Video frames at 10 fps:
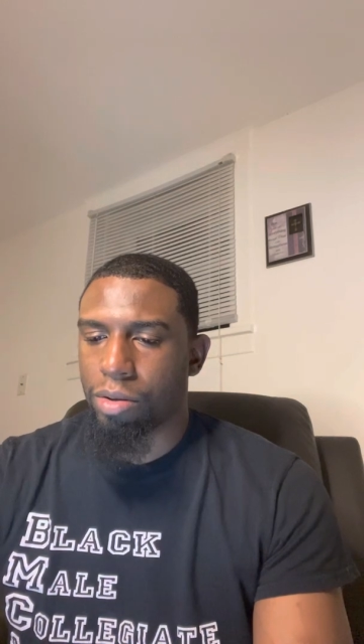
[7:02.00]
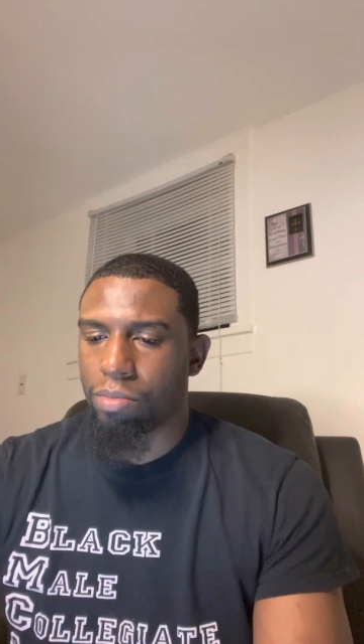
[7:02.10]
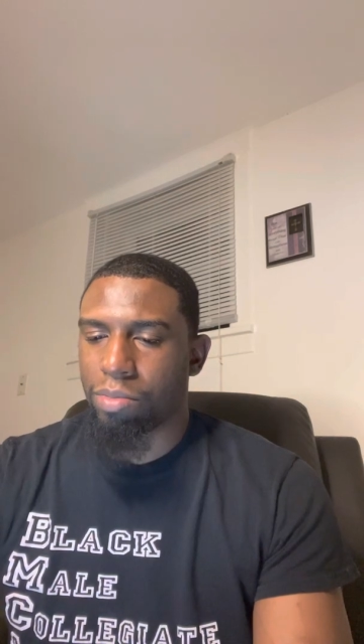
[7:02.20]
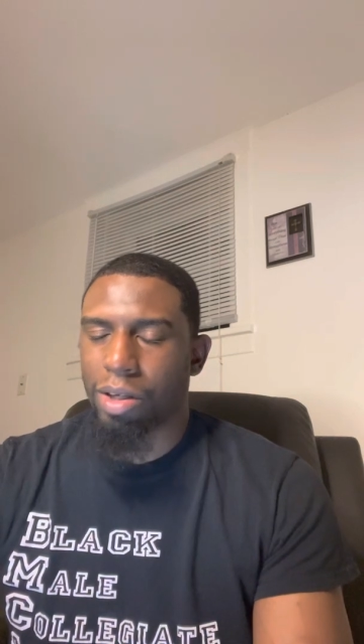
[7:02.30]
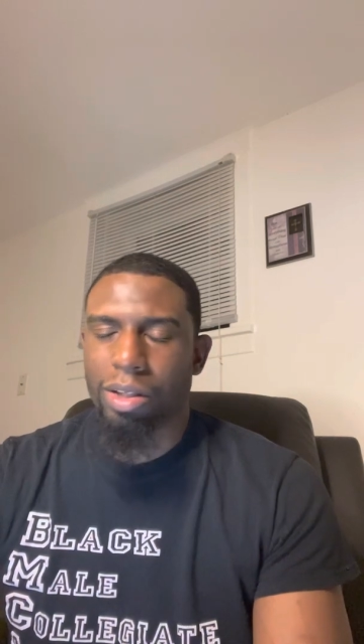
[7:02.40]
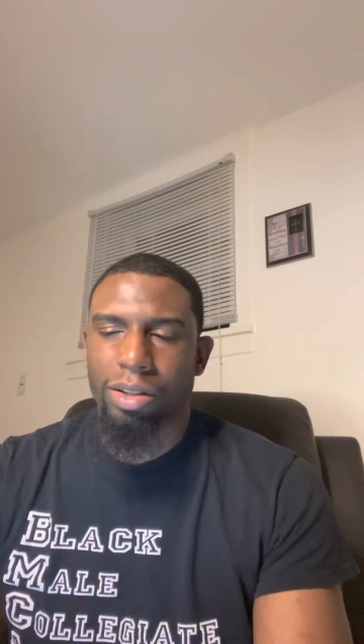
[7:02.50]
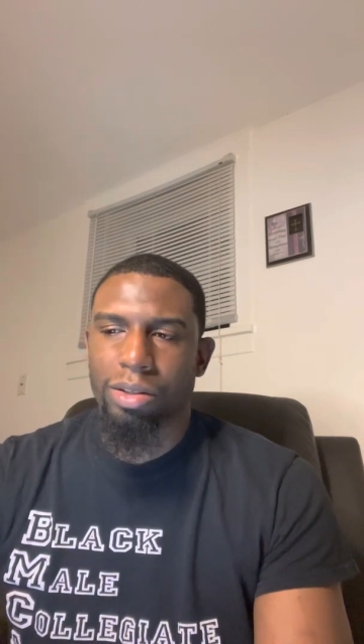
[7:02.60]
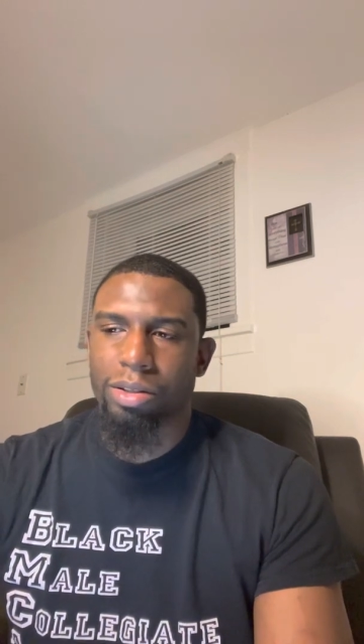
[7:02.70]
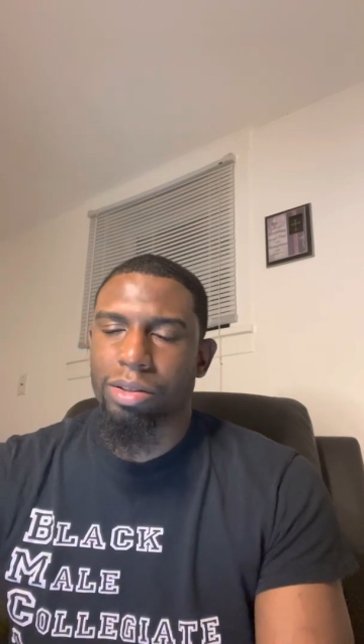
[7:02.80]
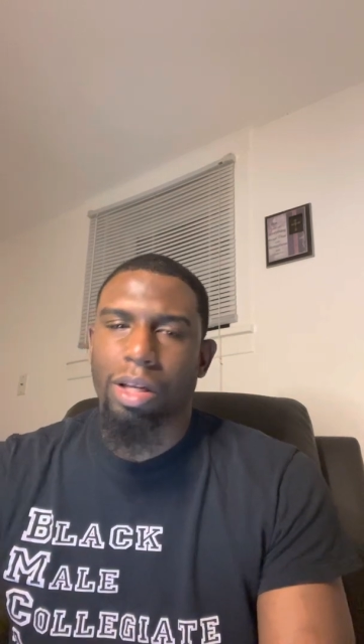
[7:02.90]
But
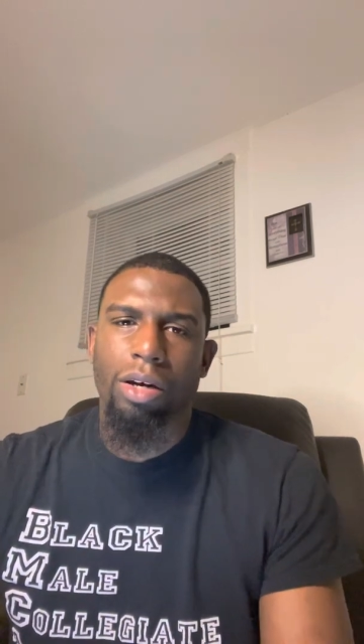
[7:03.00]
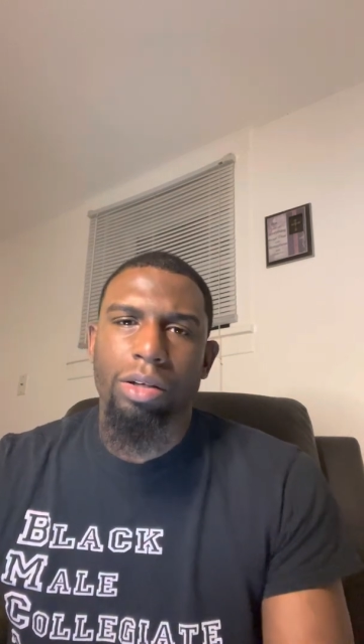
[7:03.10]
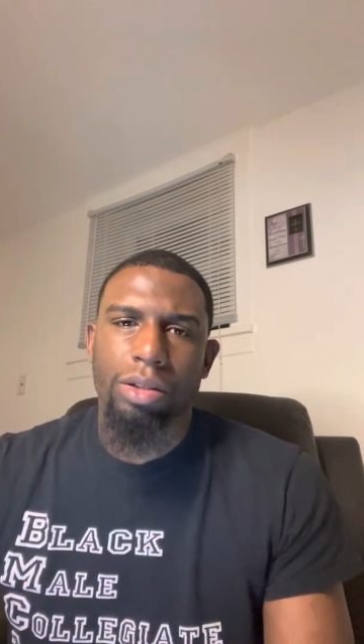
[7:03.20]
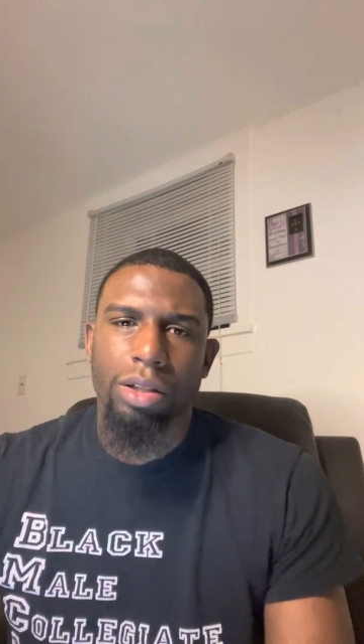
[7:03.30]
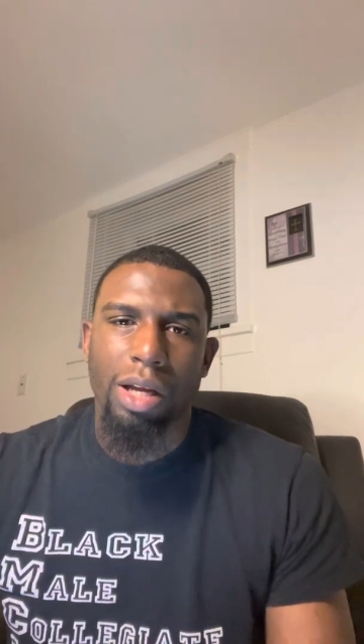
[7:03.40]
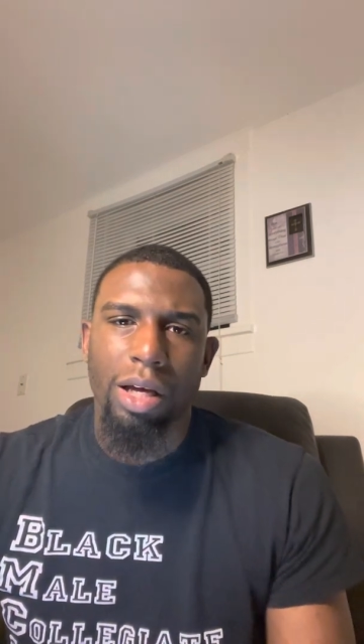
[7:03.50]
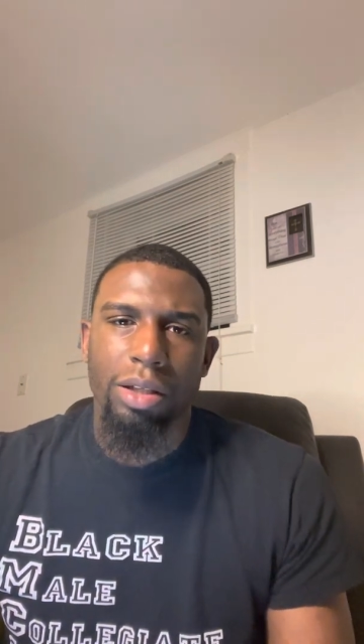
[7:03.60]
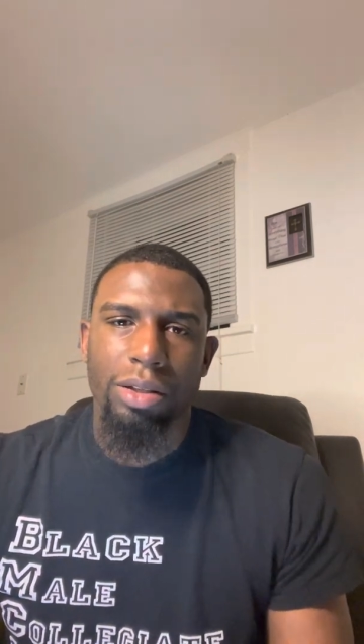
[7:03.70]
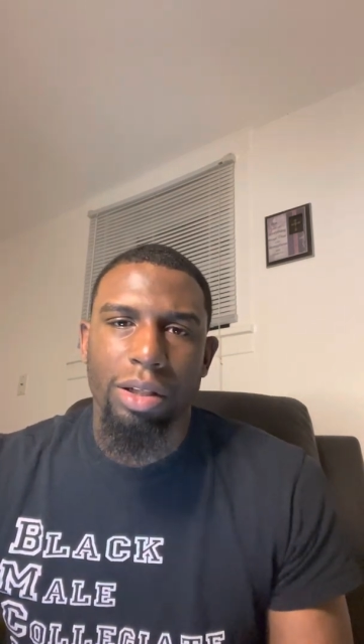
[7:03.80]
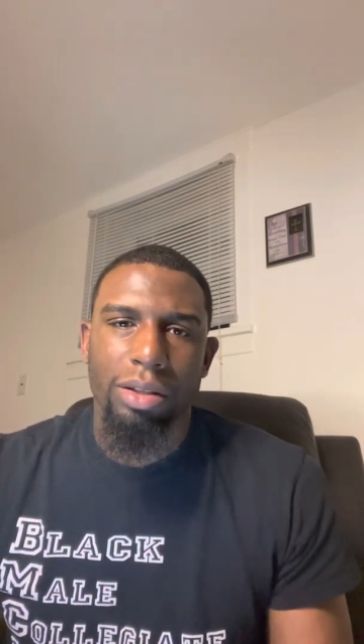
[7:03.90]
I learned a lot
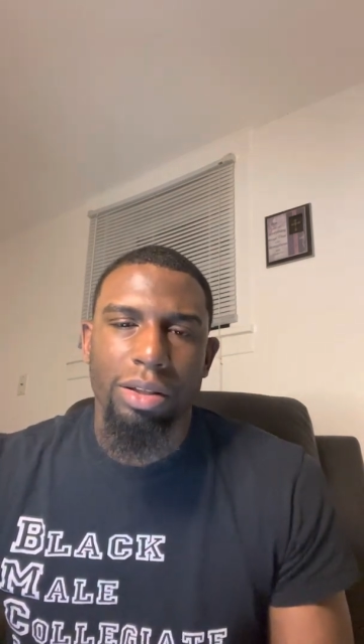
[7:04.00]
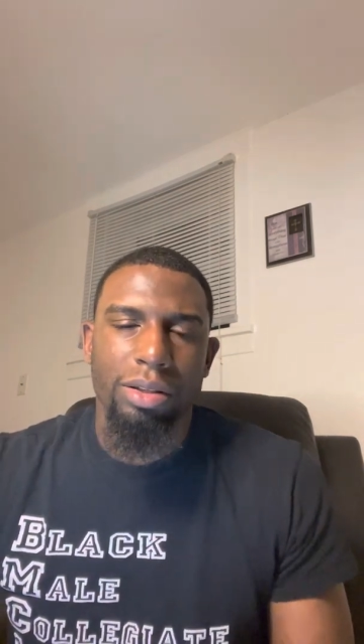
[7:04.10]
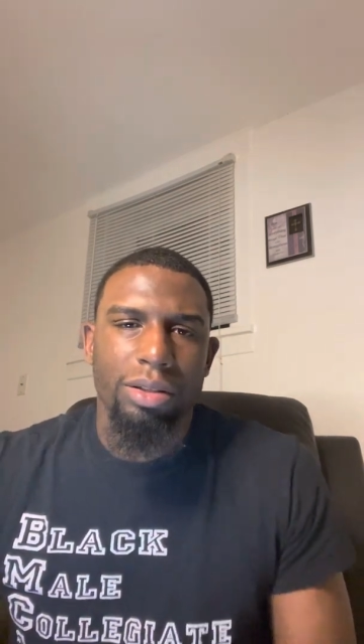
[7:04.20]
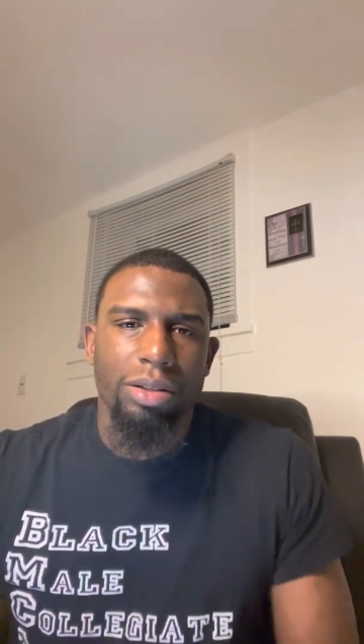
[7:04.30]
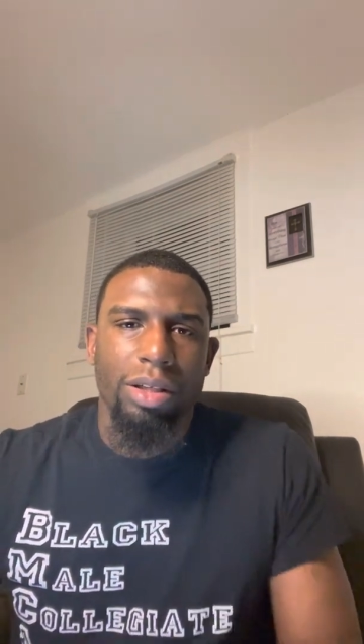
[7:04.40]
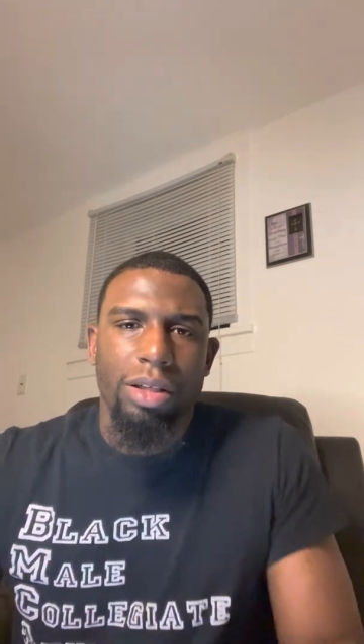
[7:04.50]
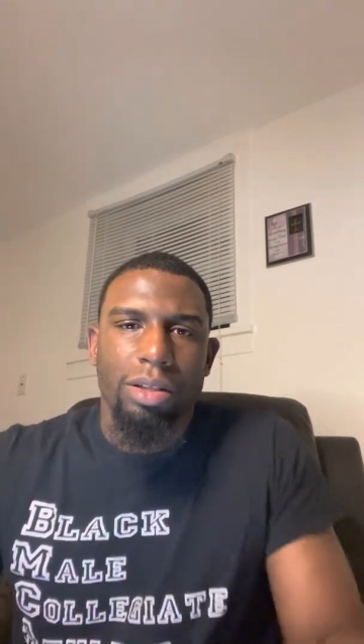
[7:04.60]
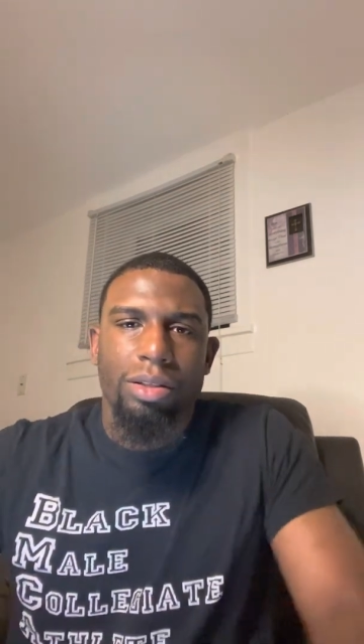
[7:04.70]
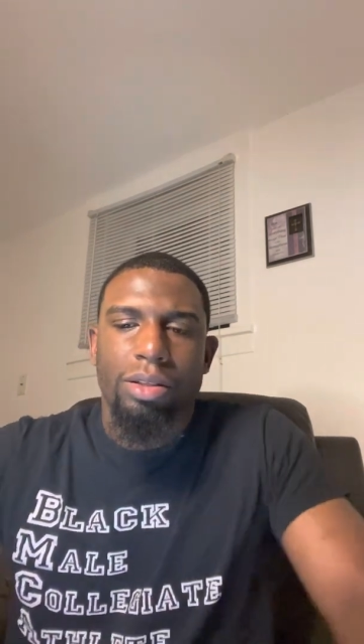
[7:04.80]
at the end of the day,